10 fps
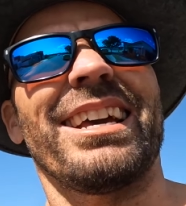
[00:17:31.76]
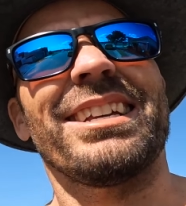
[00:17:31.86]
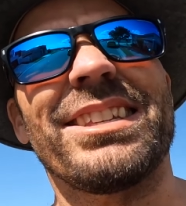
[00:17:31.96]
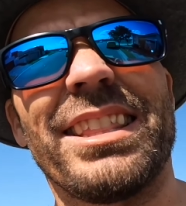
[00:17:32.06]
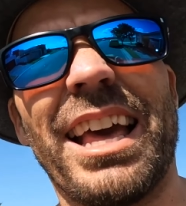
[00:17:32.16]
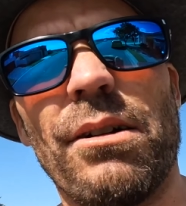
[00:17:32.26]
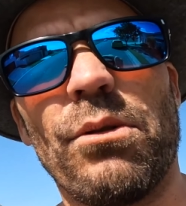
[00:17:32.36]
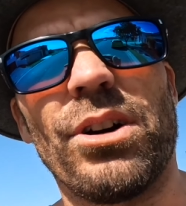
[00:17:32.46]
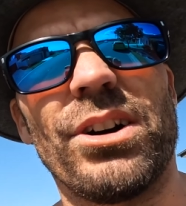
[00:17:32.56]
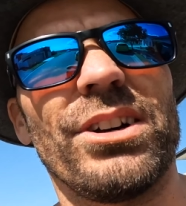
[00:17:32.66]
So that
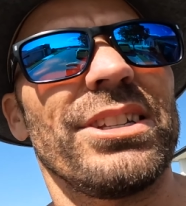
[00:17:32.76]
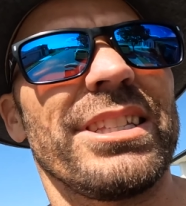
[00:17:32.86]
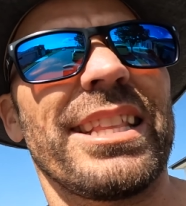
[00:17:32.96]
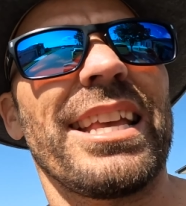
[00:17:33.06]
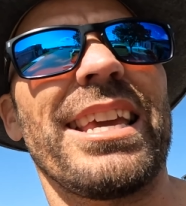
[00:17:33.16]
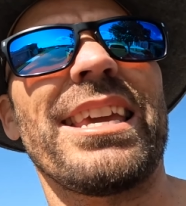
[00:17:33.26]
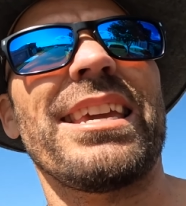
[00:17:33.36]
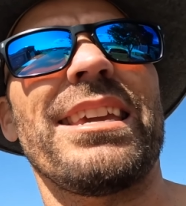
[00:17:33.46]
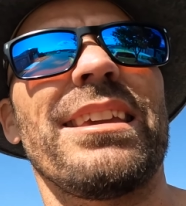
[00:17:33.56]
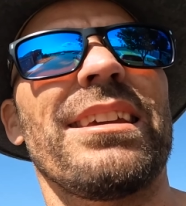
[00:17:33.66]
was
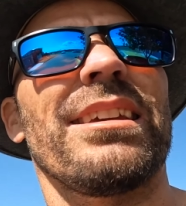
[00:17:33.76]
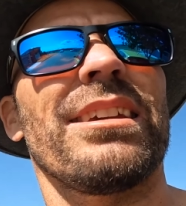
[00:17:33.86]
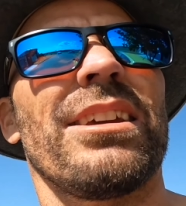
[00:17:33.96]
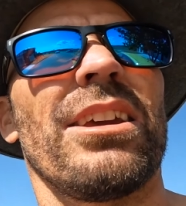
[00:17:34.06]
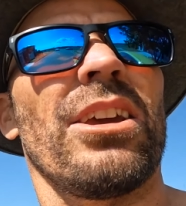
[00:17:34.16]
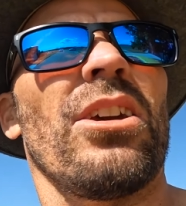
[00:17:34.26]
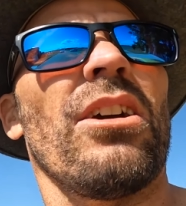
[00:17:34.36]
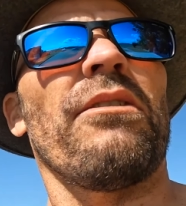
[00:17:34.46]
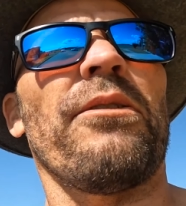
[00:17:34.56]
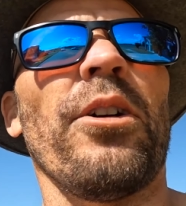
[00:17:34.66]
the
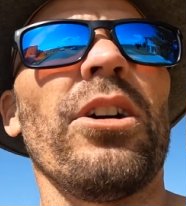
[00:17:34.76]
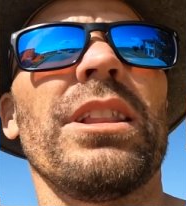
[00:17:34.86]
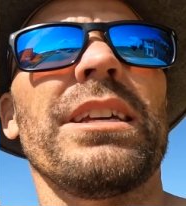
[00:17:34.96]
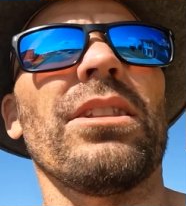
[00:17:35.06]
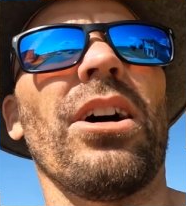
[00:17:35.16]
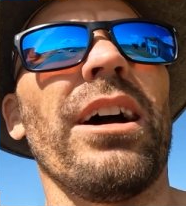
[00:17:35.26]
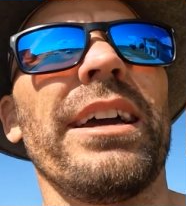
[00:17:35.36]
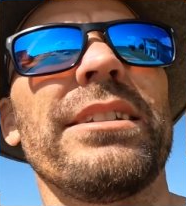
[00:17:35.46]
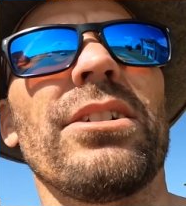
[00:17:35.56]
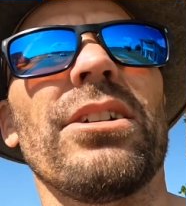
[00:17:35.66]
furling
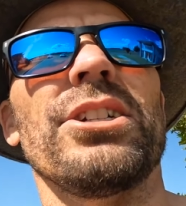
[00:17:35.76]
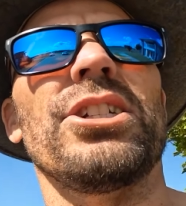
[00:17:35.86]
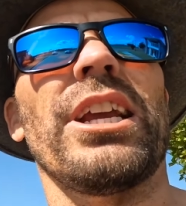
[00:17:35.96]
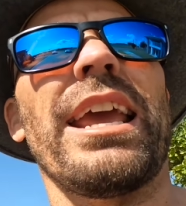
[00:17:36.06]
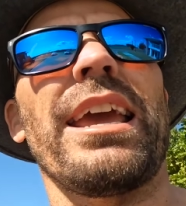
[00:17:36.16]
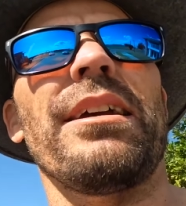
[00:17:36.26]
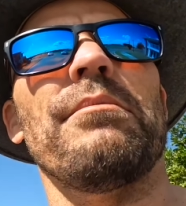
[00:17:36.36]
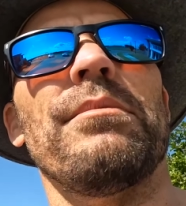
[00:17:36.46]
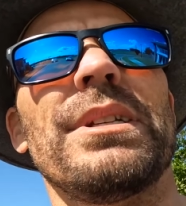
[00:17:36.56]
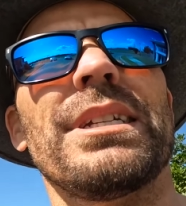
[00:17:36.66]
line got
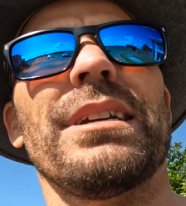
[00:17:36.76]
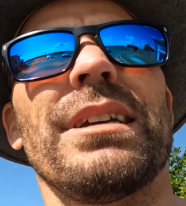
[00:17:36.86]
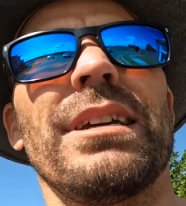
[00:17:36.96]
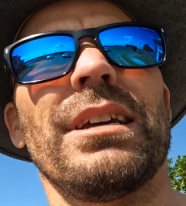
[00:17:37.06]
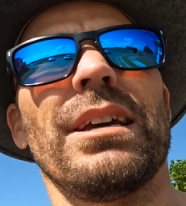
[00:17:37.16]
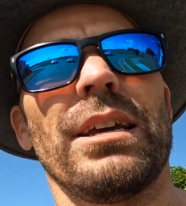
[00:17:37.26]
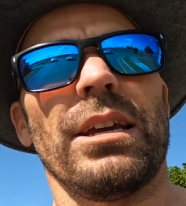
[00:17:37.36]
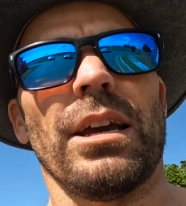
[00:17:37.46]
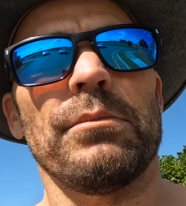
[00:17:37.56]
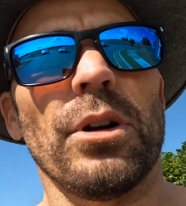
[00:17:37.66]
jammed.
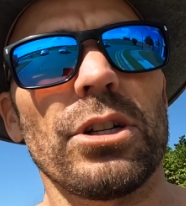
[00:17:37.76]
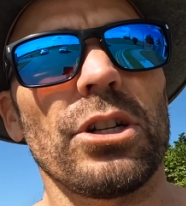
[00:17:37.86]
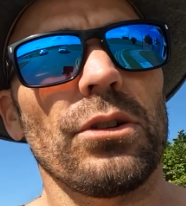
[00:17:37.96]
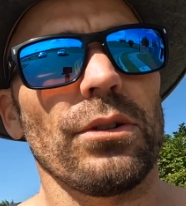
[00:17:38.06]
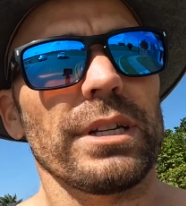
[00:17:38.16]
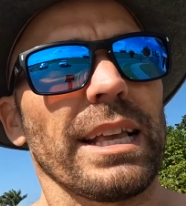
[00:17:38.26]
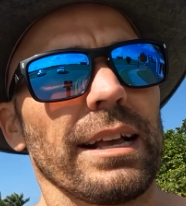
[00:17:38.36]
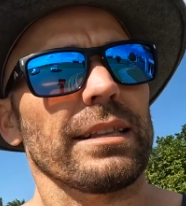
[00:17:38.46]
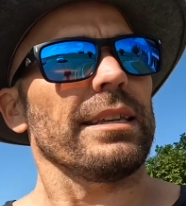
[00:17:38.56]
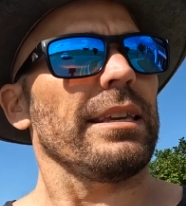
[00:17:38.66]
Not sure
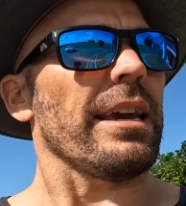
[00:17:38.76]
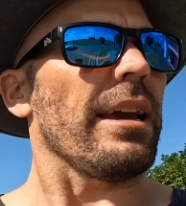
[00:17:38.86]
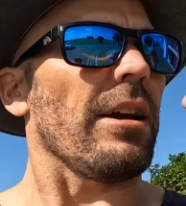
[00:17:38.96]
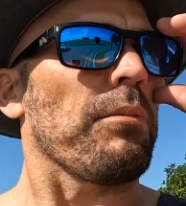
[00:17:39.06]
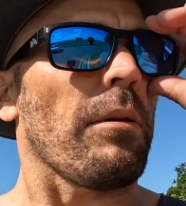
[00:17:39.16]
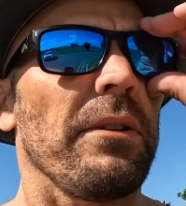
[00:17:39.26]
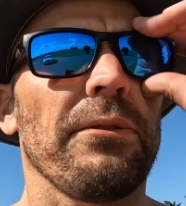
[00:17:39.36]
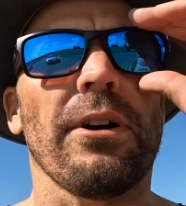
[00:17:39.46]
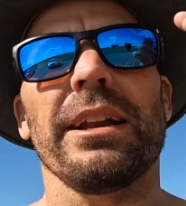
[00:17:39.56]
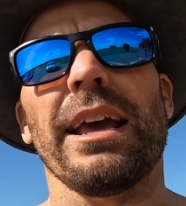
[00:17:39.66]
exactly yet. I'll probably
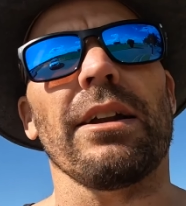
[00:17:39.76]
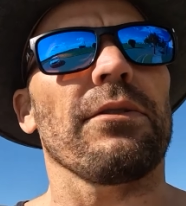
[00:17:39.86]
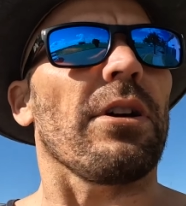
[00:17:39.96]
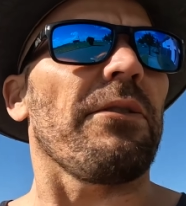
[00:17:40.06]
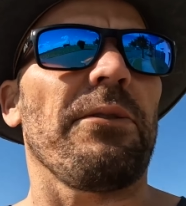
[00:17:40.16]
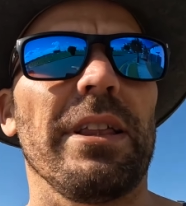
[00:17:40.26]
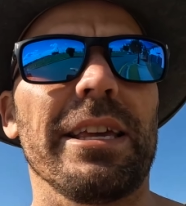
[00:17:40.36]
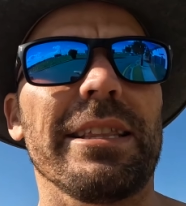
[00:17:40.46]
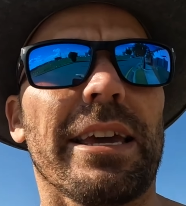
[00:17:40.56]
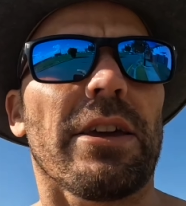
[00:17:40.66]
find out. I've got a
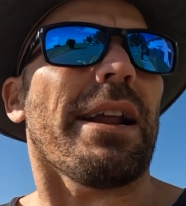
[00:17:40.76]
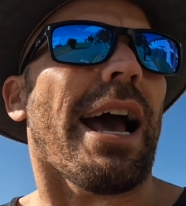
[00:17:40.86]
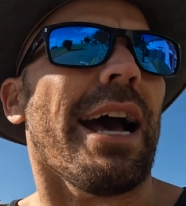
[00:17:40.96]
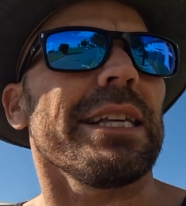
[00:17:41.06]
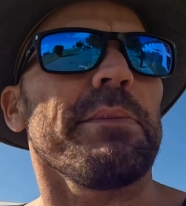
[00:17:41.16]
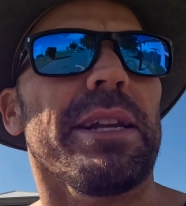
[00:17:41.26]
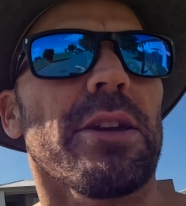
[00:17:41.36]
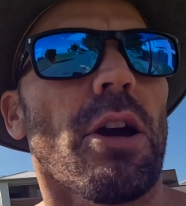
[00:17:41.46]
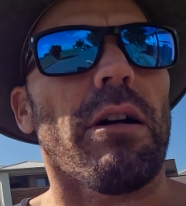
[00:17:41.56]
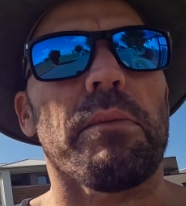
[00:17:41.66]
feeling they're going to ask me to
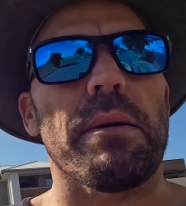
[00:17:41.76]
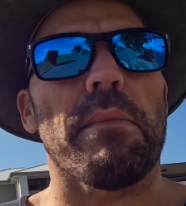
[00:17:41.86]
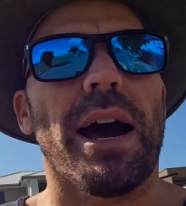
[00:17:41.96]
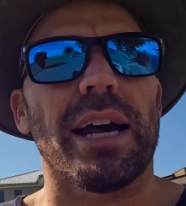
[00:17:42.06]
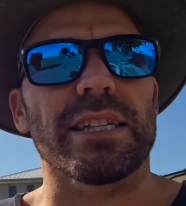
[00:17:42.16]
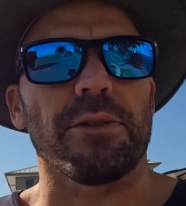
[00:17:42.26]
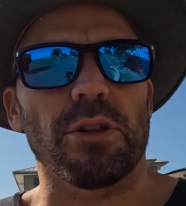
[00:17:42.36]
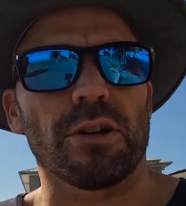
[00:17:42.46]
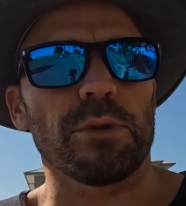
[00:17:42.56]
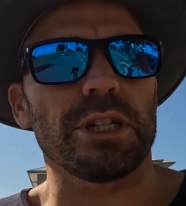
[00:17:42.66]
go up their mast for
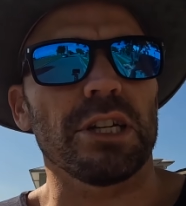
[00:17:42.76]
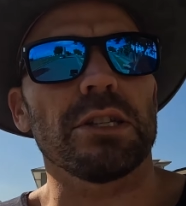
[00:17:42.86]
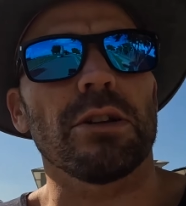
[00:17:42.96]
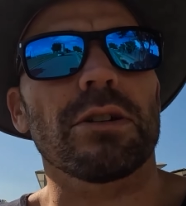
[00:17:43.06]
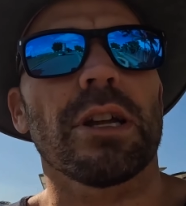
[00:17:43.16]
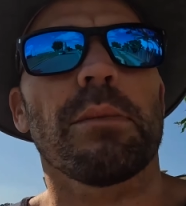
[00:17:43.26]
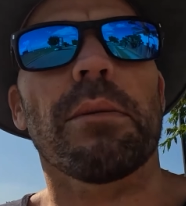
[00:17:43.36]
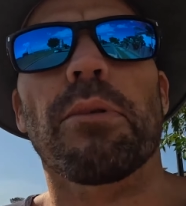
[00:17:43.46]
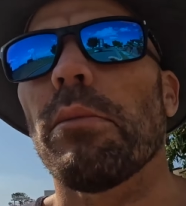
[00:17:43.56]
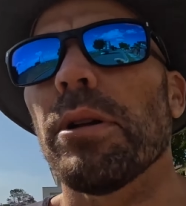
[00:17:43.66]
them, which is not going to be a
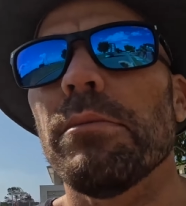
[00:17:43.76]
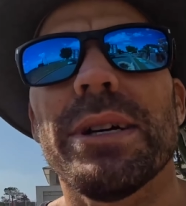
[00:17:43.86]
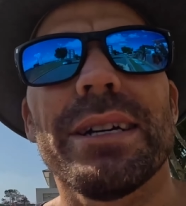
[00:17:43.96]
problem.